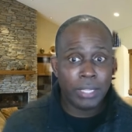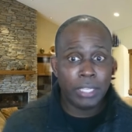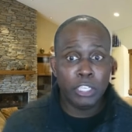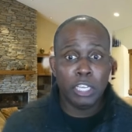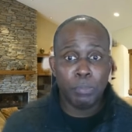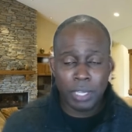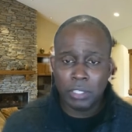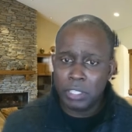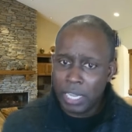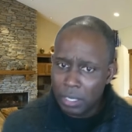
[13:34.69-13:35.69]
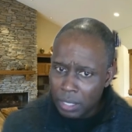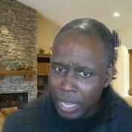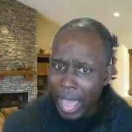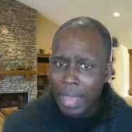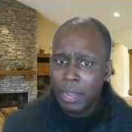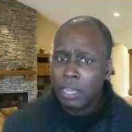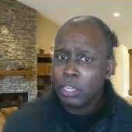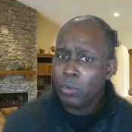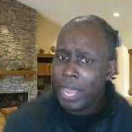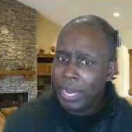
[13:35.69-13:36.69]
That she could potentially take a look at,
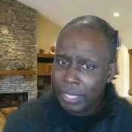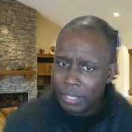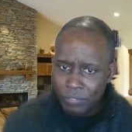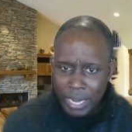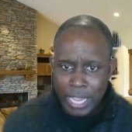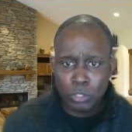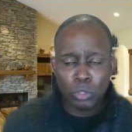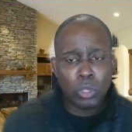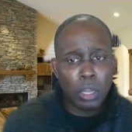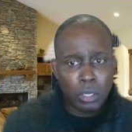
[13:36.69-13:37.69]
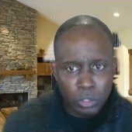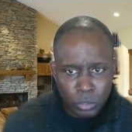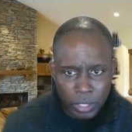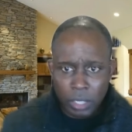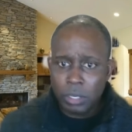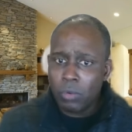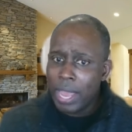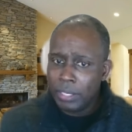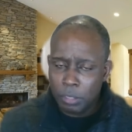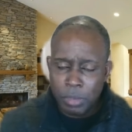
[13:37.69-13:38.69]
go ahead and get the financials on, do the
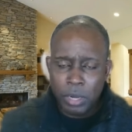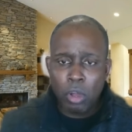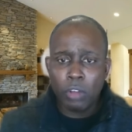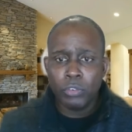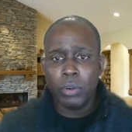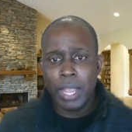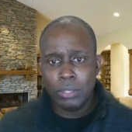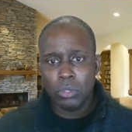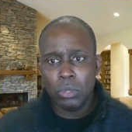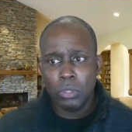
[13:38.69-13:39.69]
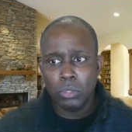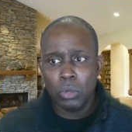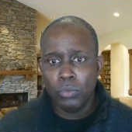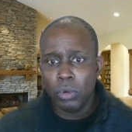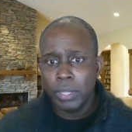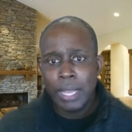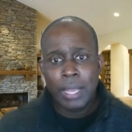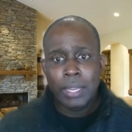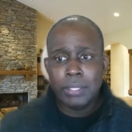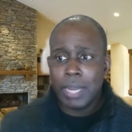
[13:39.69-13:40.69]
underwriting, submit an offer, and so on and so forth.
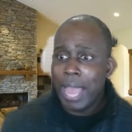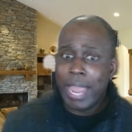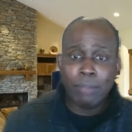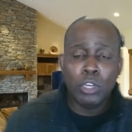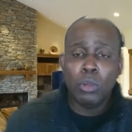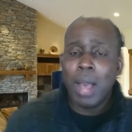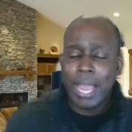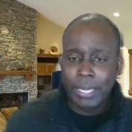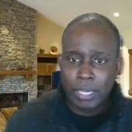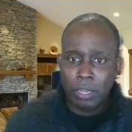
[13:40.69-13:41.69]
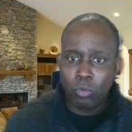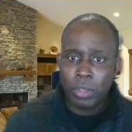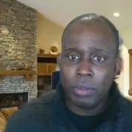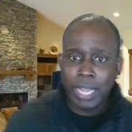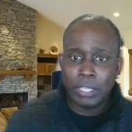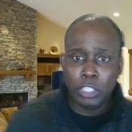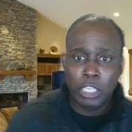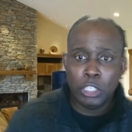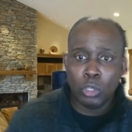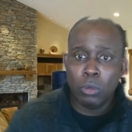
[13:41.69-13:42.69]
Listen, I have no idea whether or not she
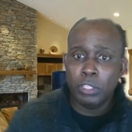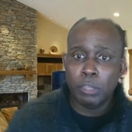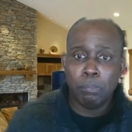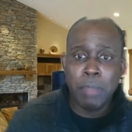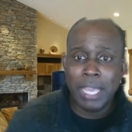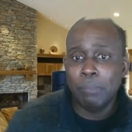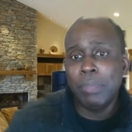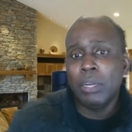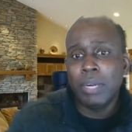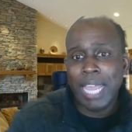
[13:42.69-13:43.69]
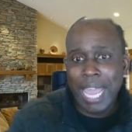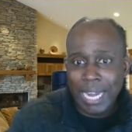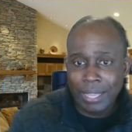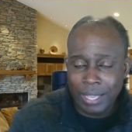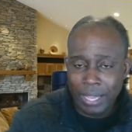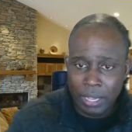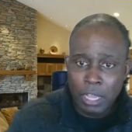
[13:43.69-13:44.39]
is going to make a bid on anything.